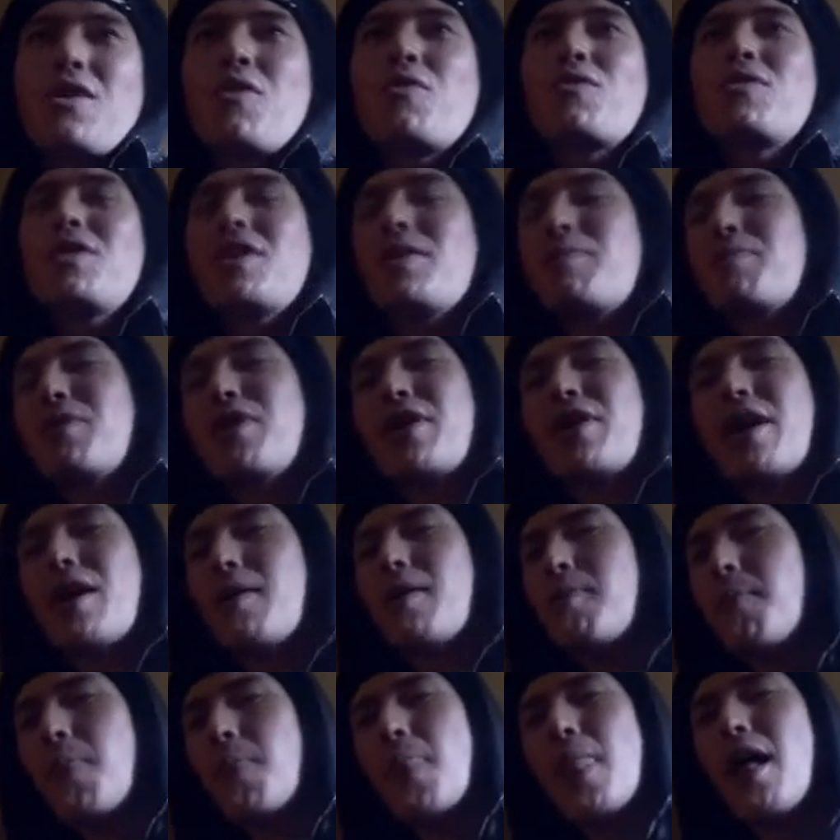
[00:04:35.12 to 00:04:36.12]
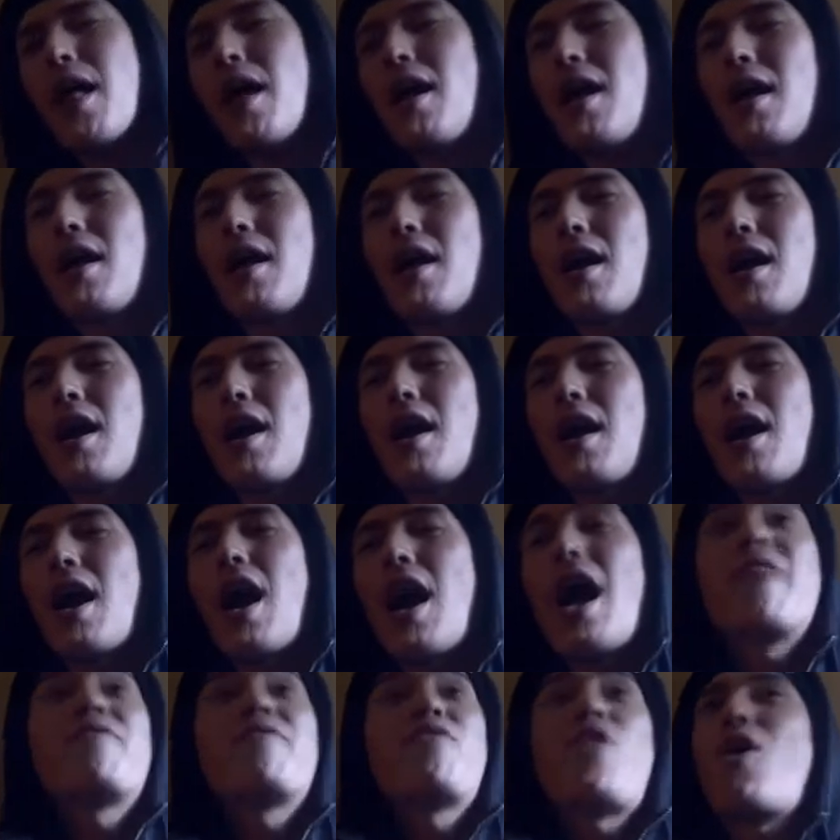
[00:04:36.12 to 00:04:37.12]
locally. But
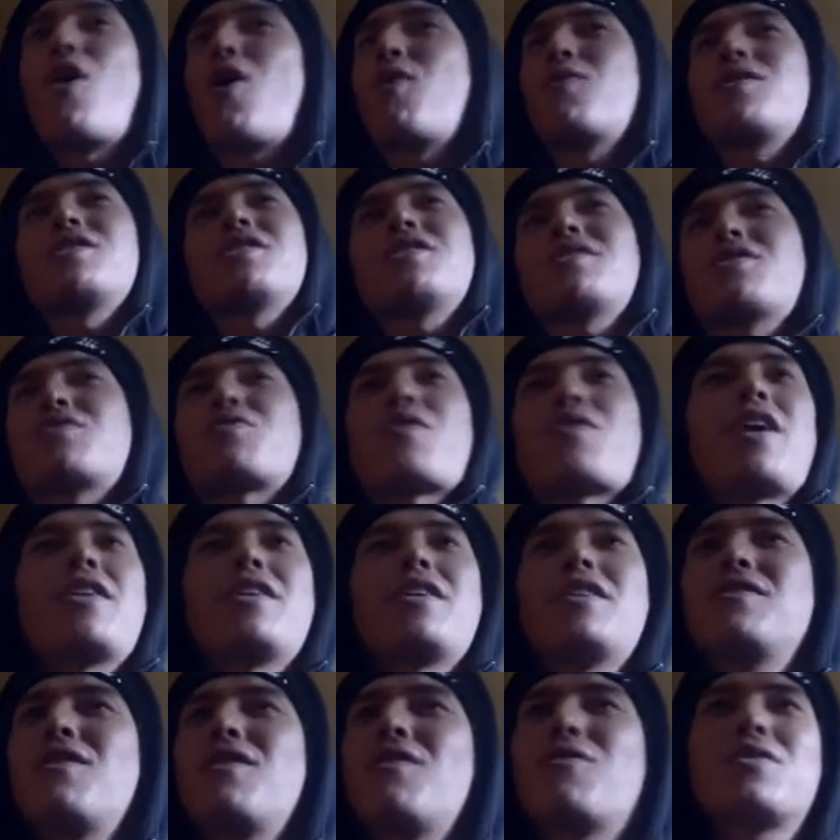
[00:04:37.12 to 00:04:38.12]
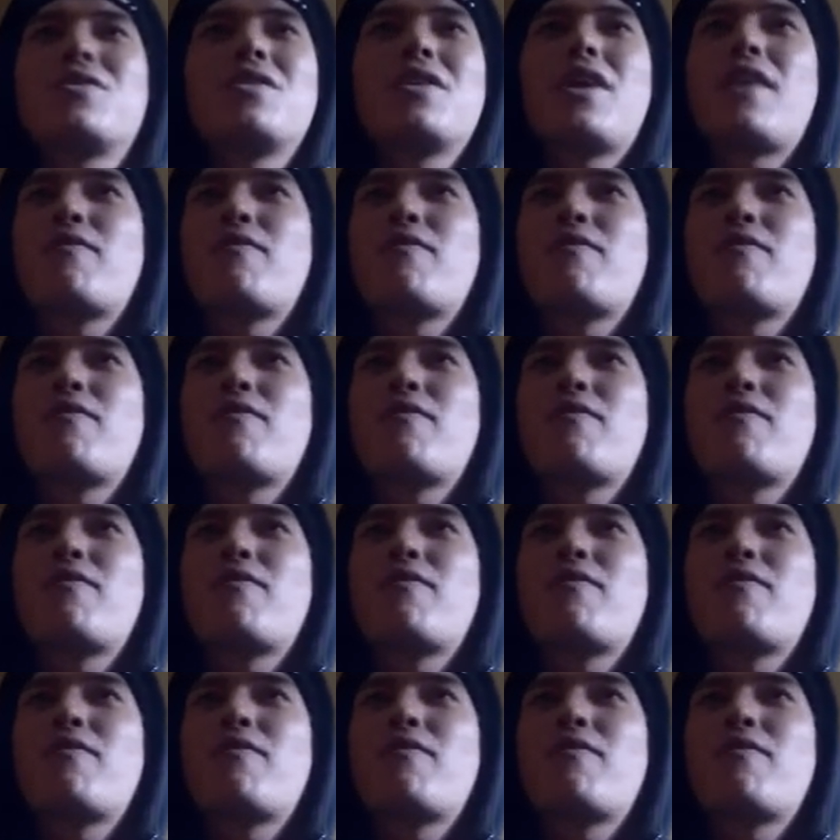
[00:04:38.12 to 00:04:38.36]
I've always grinded locally.